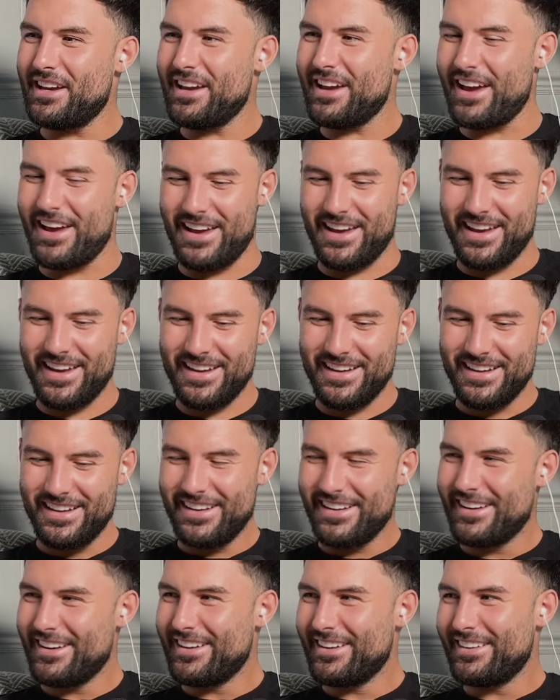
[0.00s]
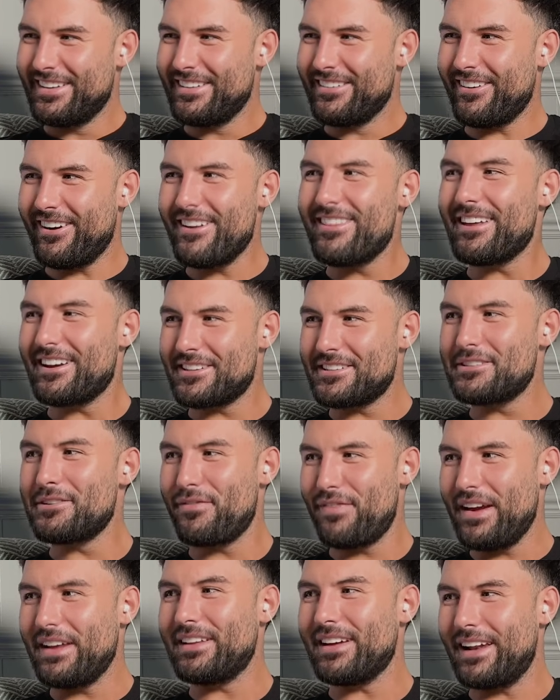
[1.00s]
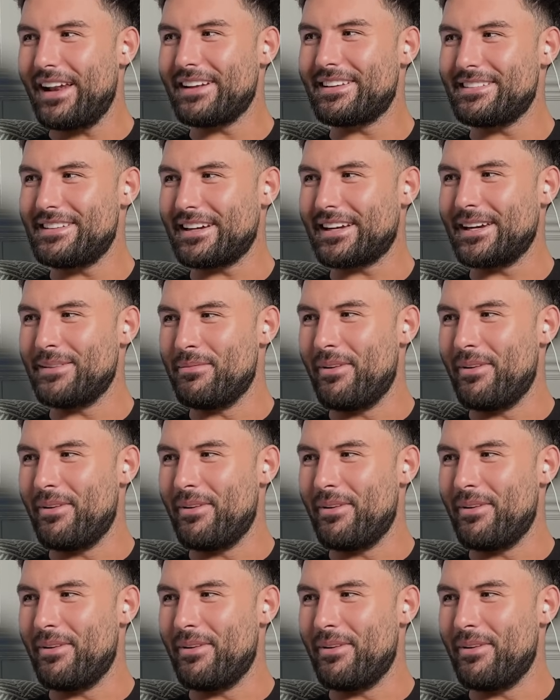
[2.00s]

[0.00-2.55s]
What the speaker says: Yeah. Well, I think it's your feet. I like to tickle them